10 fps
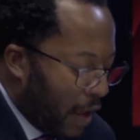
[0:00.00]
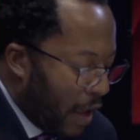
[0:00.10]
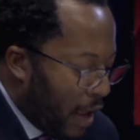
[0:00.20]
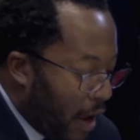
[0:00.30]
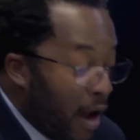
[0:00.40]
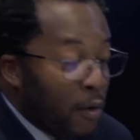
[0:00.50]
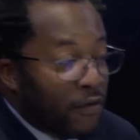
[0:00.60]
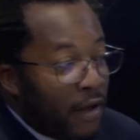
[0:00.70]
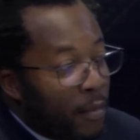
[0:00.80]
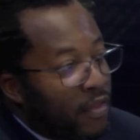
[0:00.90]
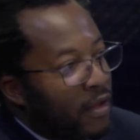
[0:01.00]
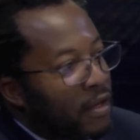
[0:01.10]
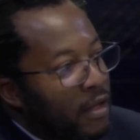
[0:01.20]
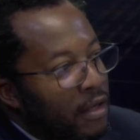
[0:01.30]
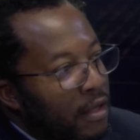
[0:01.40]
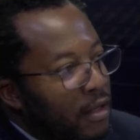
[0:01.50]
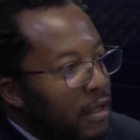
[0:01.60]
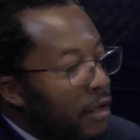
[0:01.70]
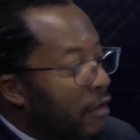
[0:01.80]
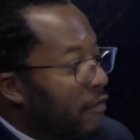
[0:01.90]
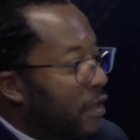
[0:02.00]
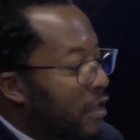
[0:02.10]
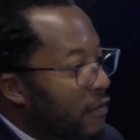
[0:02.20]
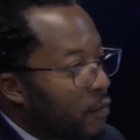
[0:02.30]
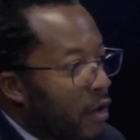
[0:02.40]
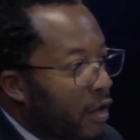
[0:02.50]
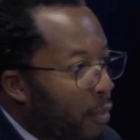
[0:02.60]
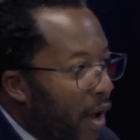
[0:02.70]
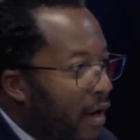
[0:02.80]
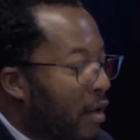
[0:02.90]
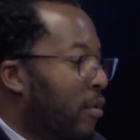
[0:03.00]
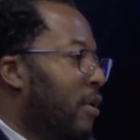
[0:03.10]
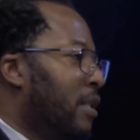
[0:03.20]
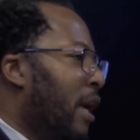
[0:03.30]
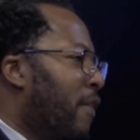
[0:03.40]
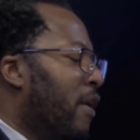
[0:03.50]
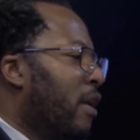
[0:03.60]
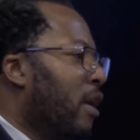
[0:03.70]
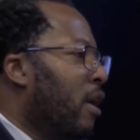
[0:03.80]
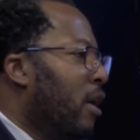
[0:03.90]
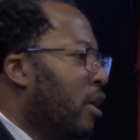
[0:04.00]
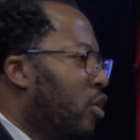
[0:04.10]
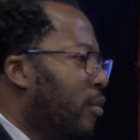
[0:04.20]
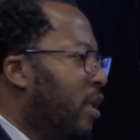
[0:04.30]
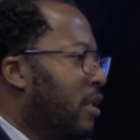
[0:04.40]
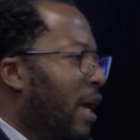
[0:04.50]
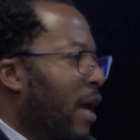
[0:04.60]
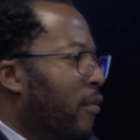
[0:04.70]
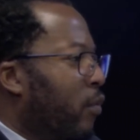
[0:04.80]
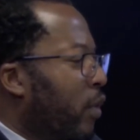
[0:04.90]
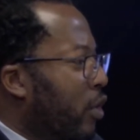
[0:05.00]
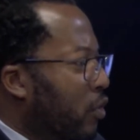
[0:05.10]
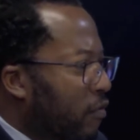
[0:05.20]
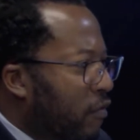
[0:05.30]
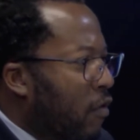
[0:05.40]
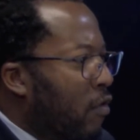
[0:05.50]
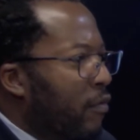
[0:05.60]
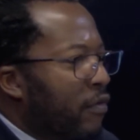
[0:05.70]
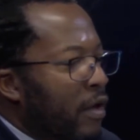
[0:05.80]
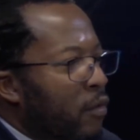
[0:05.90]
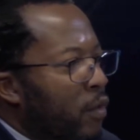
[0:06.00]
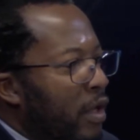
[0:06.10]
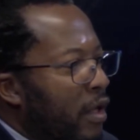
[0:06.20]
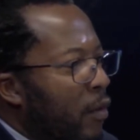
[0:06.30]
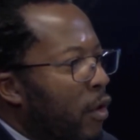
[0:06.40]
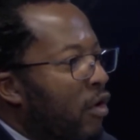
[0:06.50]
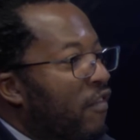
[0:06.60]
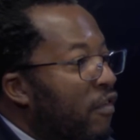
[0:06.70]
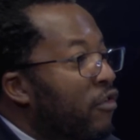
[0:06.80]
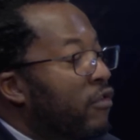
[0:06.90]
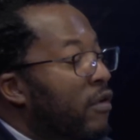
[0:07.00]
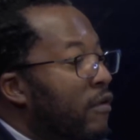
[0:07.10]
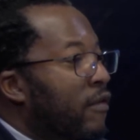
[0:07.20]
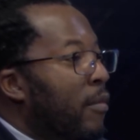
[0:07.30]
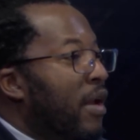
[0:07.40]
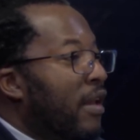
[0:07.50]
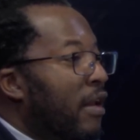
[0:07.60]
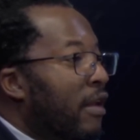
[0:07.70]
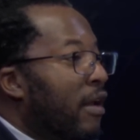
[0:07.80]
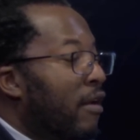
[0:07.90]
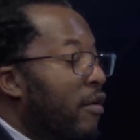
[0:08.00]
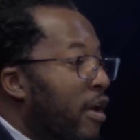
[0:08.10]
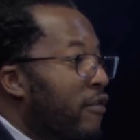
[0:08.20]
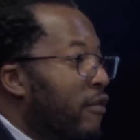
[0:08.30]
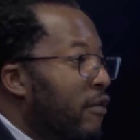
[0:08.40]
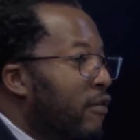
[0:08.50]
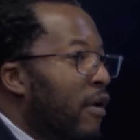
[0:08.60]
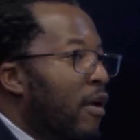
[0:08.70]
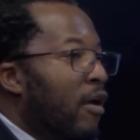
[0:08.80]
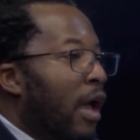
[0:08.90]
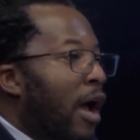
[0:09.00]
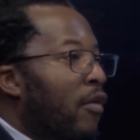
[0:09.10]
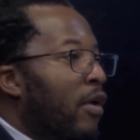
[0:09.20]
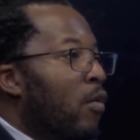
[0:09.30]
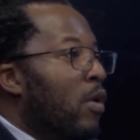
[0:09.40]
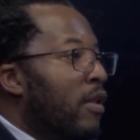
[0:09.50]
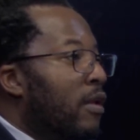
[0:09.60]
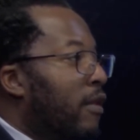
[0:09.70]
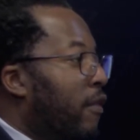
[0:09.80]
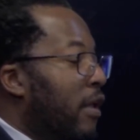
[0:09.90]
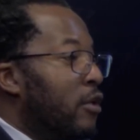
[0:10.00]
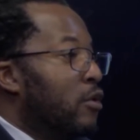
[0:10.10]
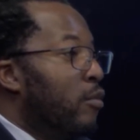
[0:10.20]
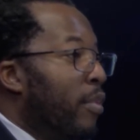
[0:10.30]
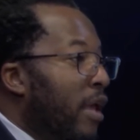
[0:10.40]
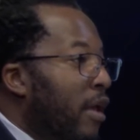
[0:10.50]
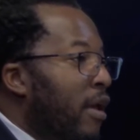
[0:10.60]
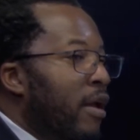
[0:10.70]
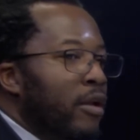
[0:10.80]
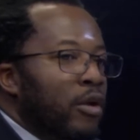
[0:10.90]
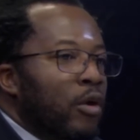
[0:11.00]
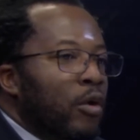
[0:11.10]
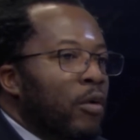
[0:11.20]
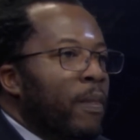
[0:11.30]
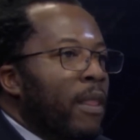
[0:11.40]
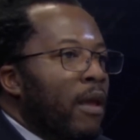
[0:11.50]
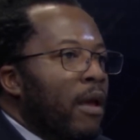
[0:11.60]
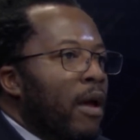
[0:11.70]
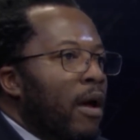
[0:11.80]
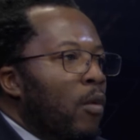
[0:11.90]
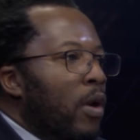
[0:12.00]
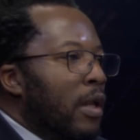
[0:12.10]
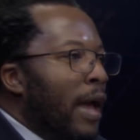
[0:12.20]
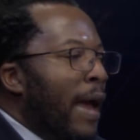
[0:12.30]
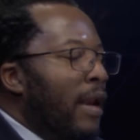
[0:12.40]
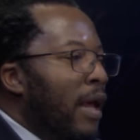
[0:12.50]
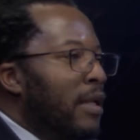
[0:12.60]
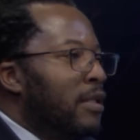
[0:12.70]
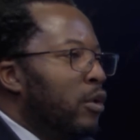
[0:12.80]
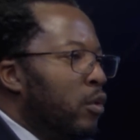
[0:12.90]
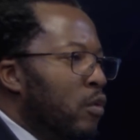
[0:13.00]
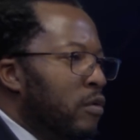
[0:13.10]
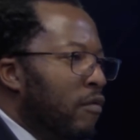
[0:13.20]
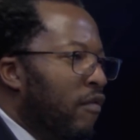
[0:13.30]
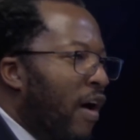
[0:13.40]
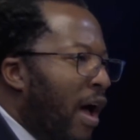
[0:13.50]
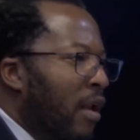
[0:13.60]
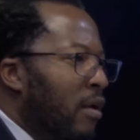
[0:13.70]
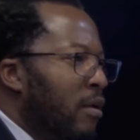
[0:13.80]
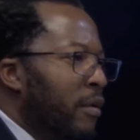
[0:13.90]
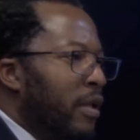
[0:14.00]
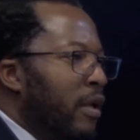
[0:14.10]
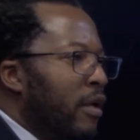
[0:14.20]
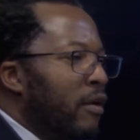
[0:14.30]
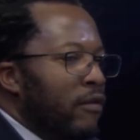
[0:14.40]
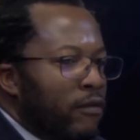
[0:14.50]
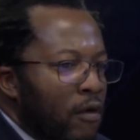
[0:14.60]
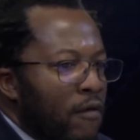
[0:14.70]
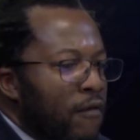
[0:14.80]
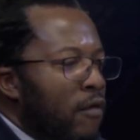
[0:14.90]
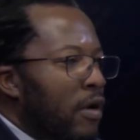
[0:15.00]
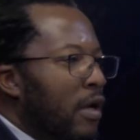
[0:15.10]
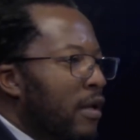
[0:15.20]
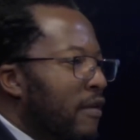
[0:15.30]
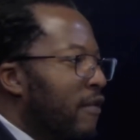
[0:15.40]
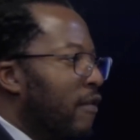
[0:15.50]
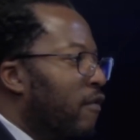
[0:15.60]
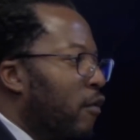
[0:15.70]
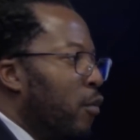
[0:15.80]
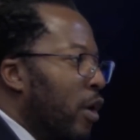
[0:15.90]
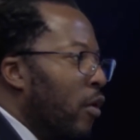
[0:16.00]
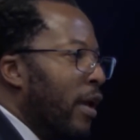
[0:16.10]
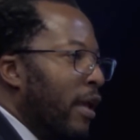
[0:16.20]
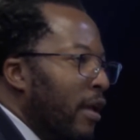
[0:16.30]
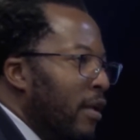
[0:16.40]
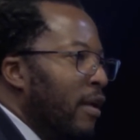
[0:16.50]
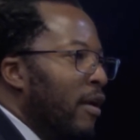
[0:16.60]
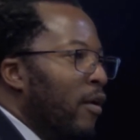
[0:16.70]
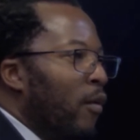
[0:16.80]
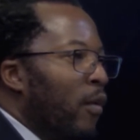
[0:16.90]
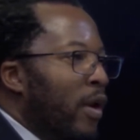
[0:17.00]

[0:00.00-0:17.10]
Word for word: I, uh, I was happy that the leader of the Chiefs were on the panel because I think too many times we go to forums and we hear what officials, they make their declarations, how they want things to be and, you know, uh, what guidelines and rules to follow and, and, and, so forth. And this is the food we're going to eat. Mm -hmm.